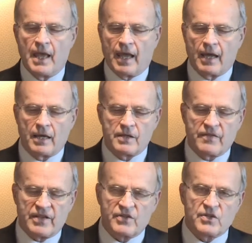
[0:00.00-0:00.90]

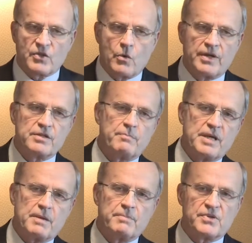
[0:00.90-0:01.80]
And this is going to
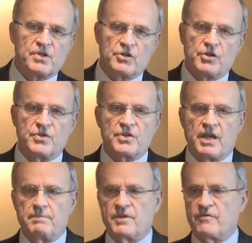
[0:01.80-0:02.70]
be a position
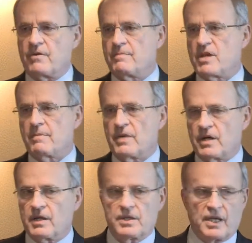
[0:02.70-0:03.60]
statement from the
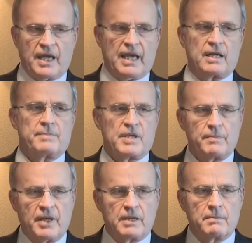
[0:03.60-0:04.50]
American Academy
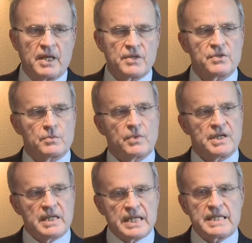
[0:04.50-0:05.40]
of Pain Medicine. We
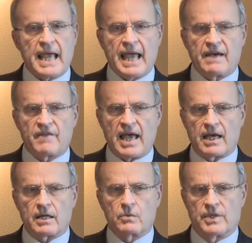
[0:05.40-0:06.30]
need to have
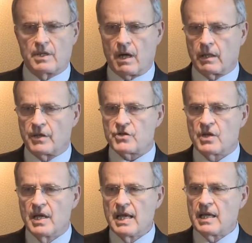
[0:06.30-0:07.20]
adequate
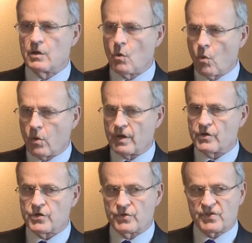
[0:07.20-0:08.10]
knowledge in order
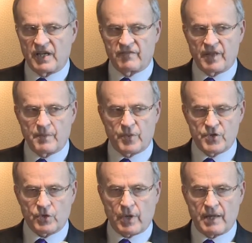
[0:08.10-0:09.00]
to safely
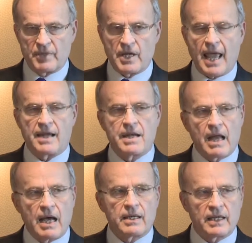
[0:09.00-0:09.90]
prescribe it and
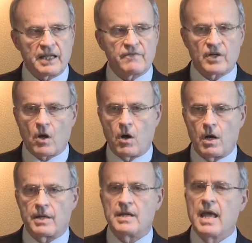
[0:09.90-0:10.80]
not leave it
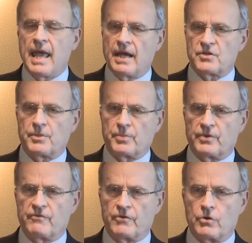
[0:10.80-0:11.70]
on as a
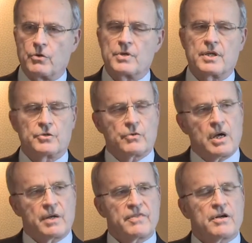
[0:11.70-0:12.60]
preferred
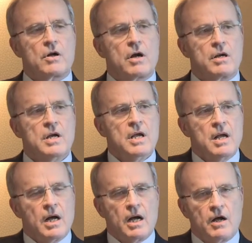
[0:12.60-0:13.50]
drug. There are
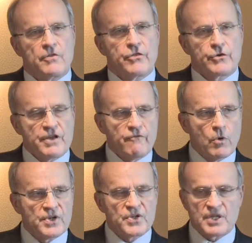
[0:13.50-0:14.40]
uh,
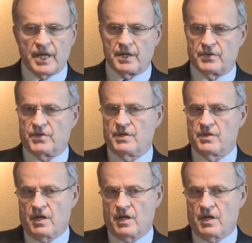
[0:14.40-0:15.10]
34 states in